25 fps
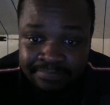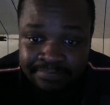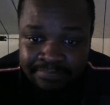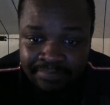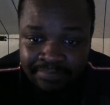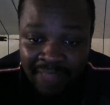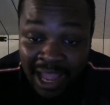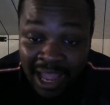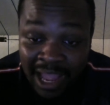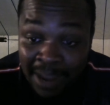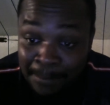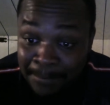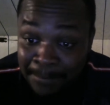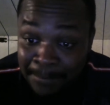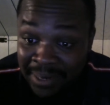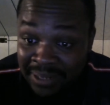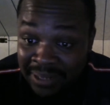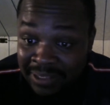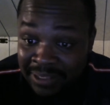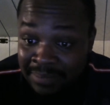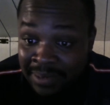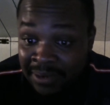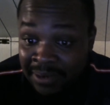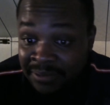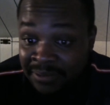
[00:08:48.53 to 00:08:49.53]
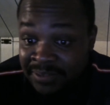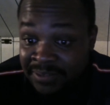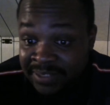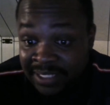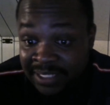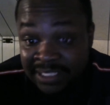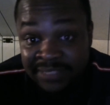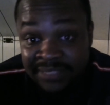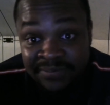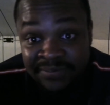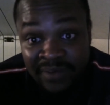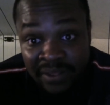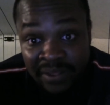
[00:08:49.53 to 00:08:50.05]
I'm barely my own
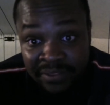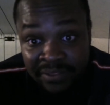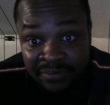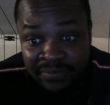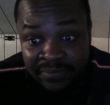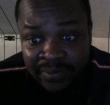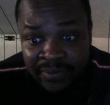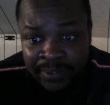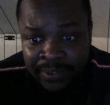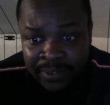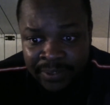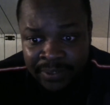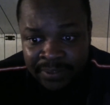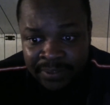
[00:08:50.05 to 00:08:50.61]
son's father figure.